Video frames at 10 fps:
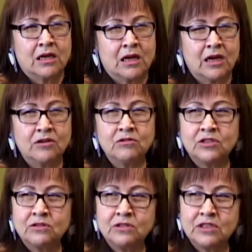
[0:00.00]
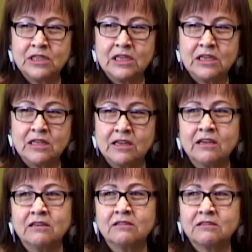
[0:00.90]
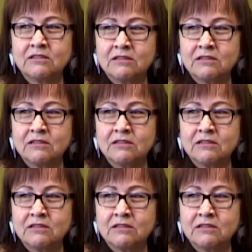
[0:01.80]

used to see things